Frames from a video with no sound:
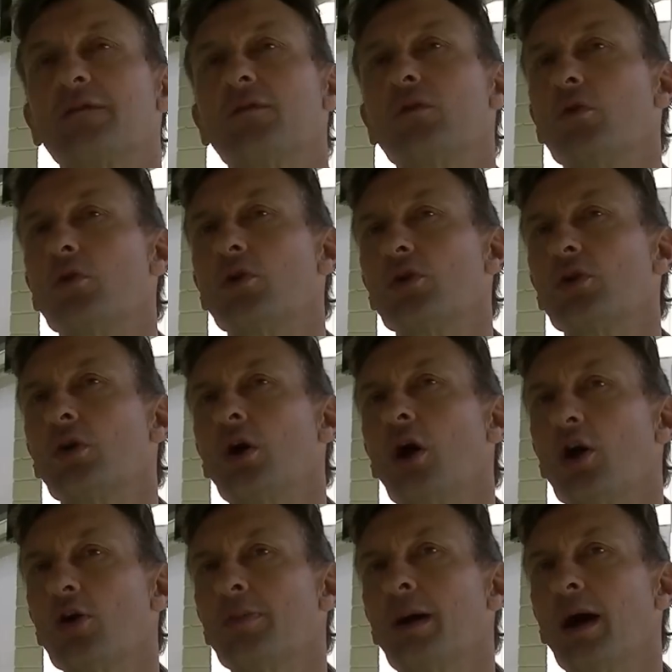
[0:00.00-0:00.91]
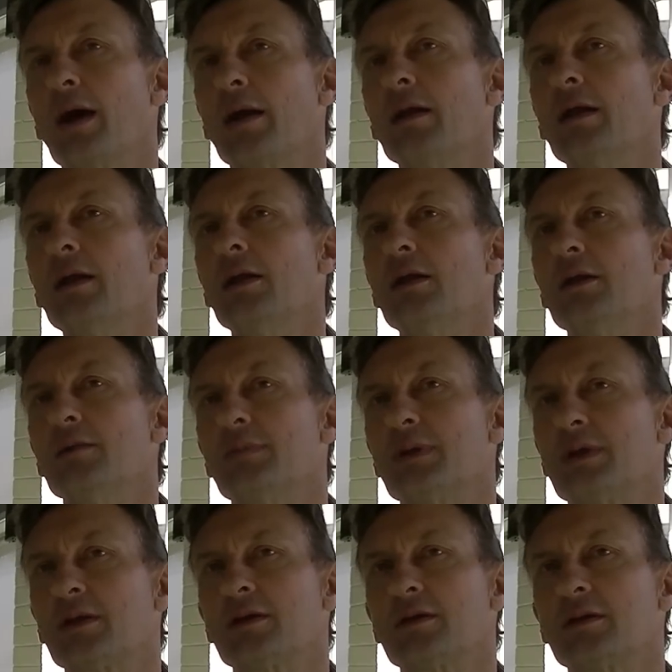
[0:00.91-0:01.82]
for your Hobart
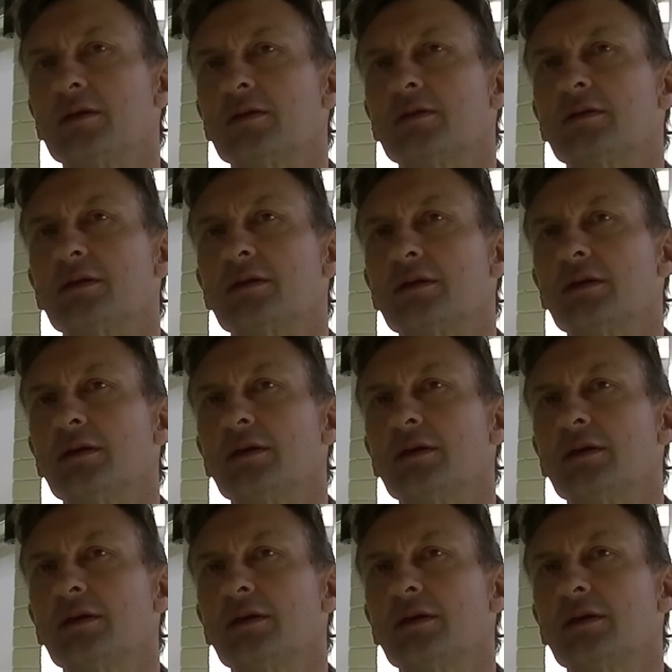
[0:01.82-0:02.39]
because it,